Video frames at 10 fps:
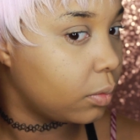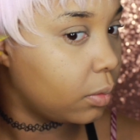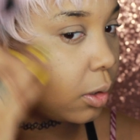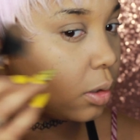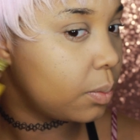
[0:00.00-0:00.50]

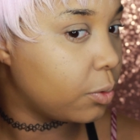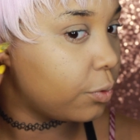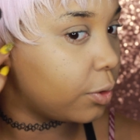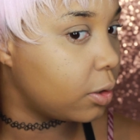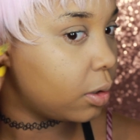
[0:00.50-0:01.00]
Let's
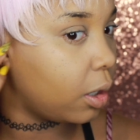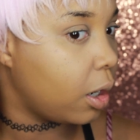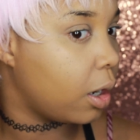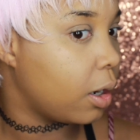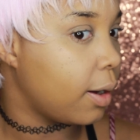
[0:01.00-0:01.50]
move this
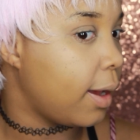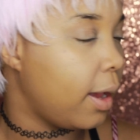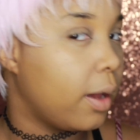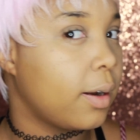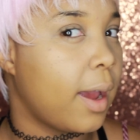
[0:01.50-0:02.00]
hair.
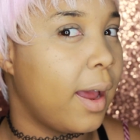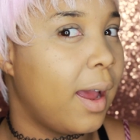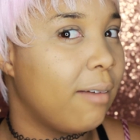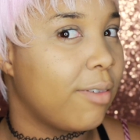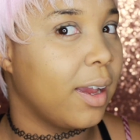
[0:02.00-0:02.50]
And I
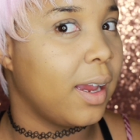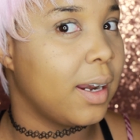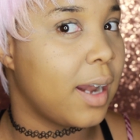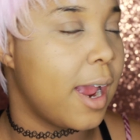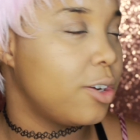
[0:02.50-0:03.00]
have like a
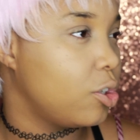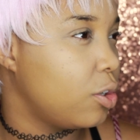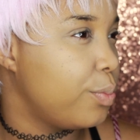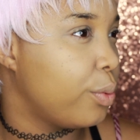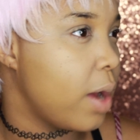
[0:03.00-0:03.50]

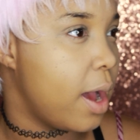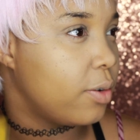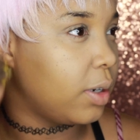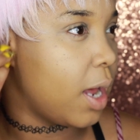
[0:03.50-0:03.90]
natural brown